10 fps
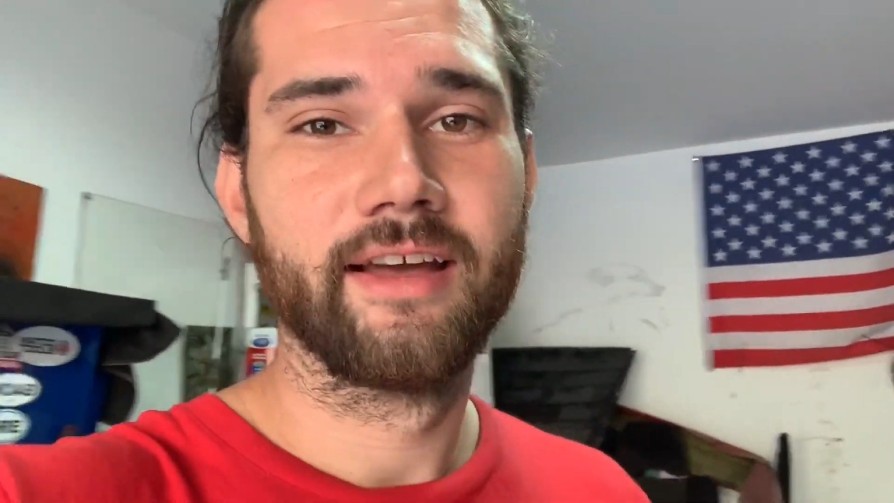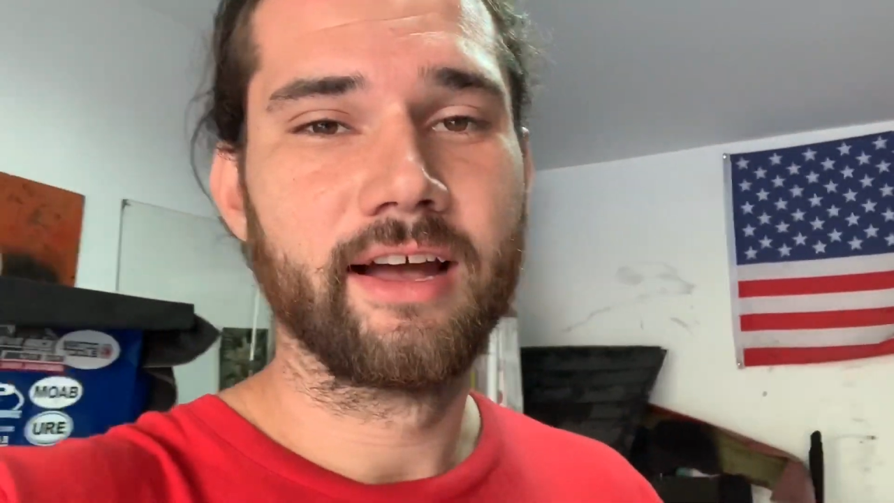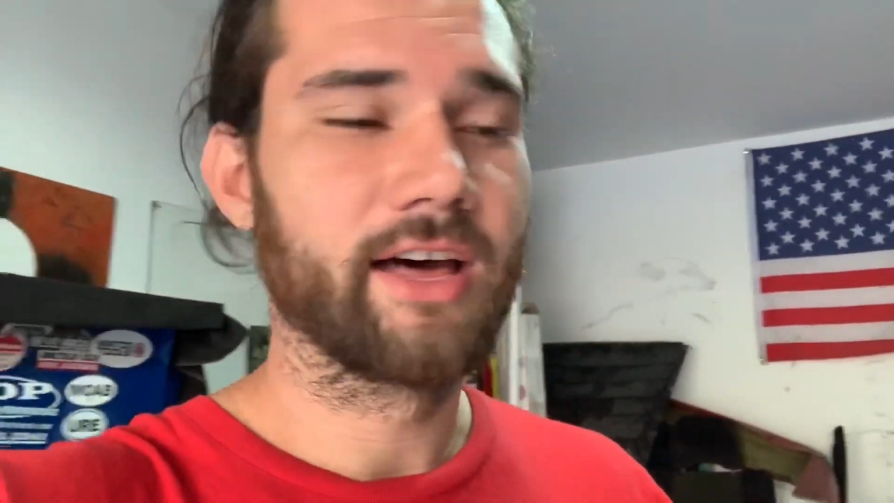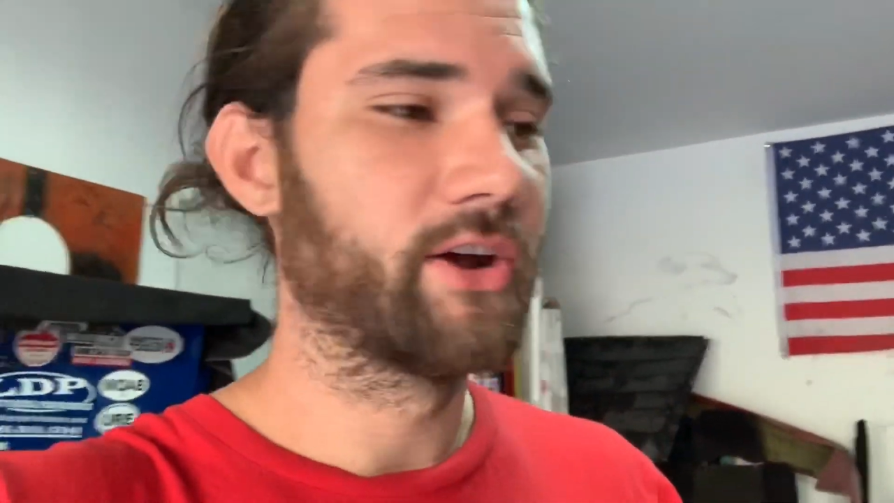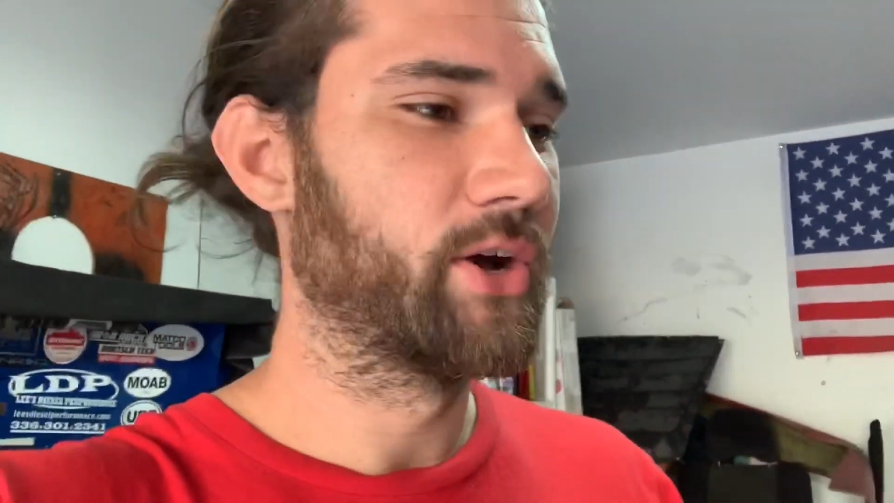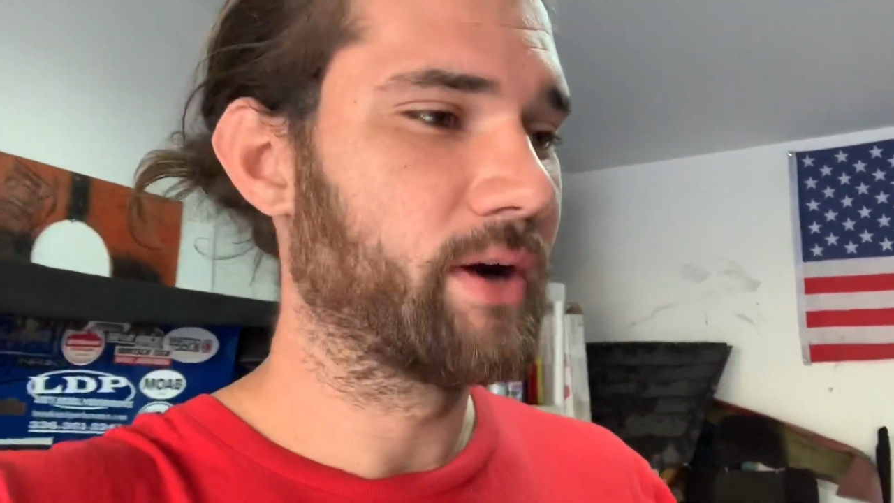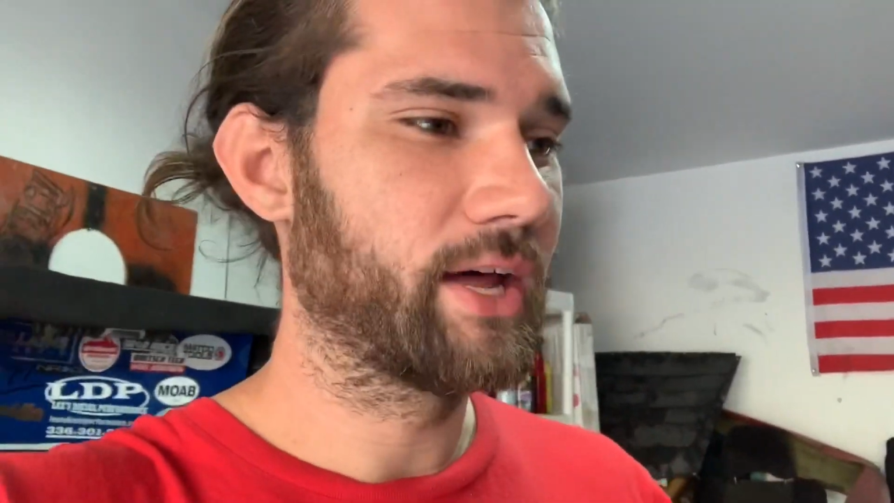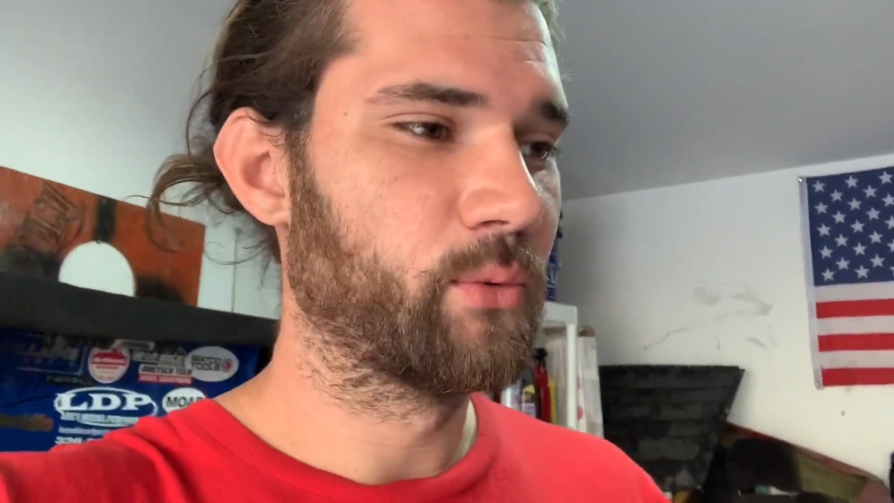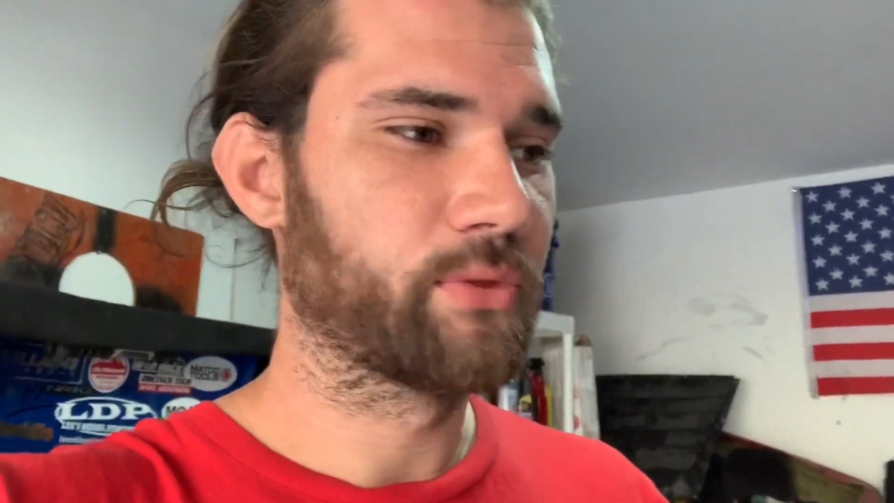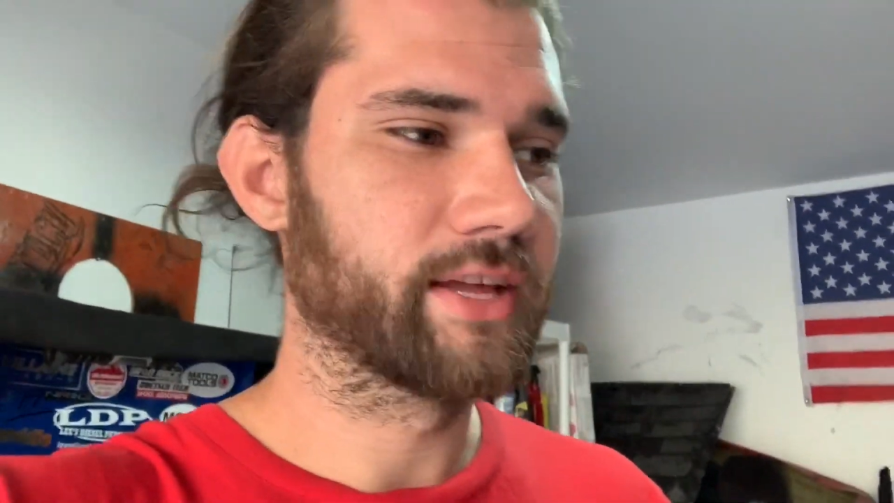I don't know, I
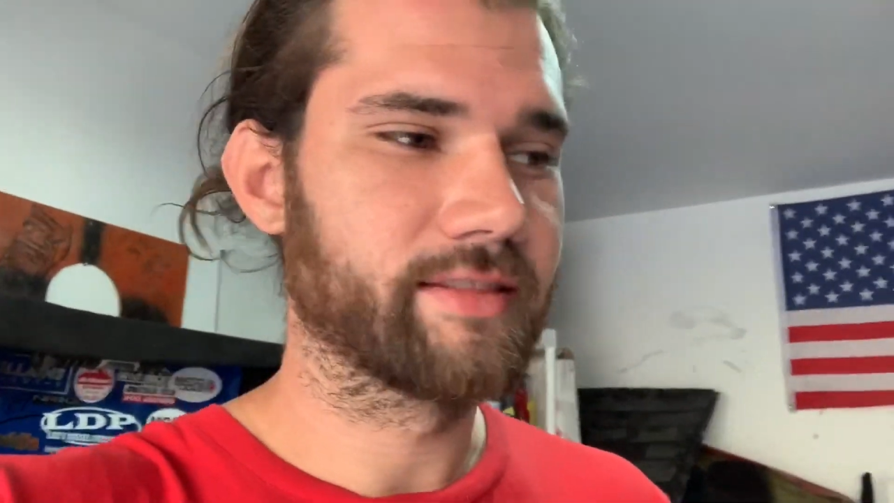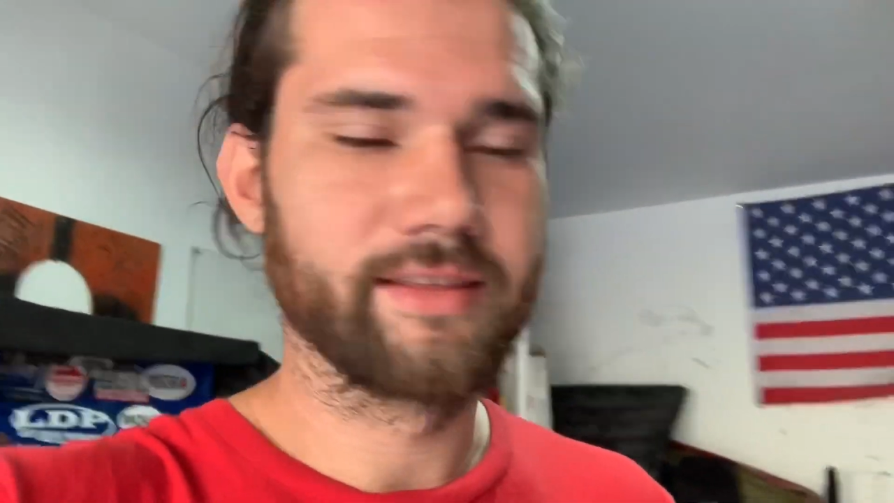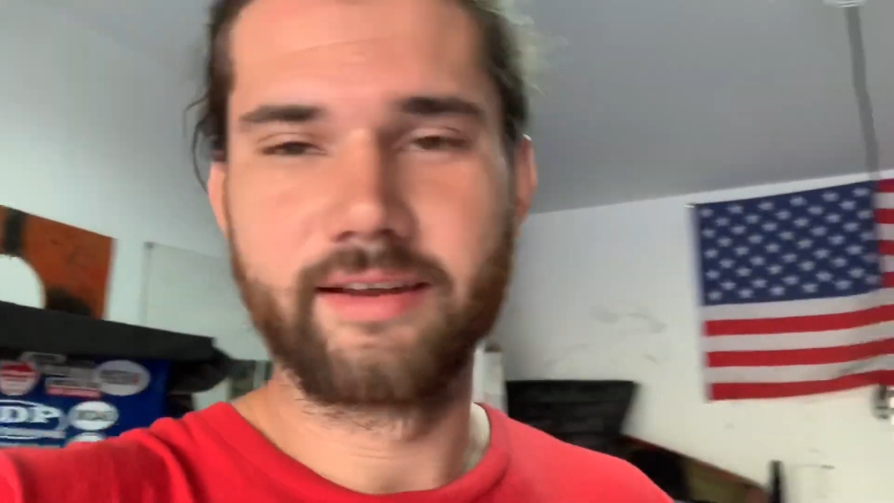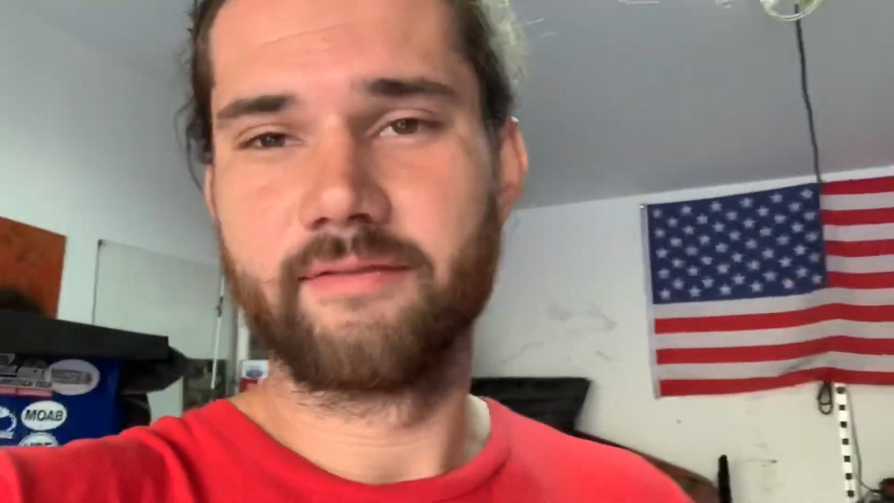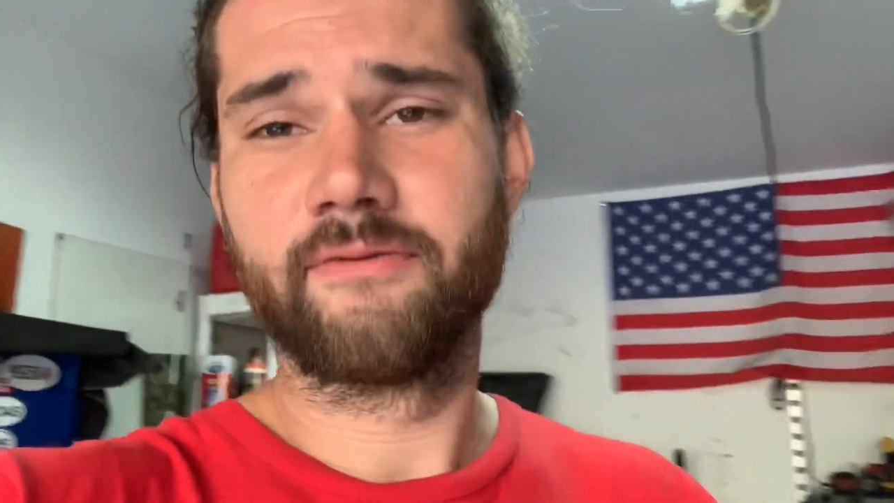don't think that it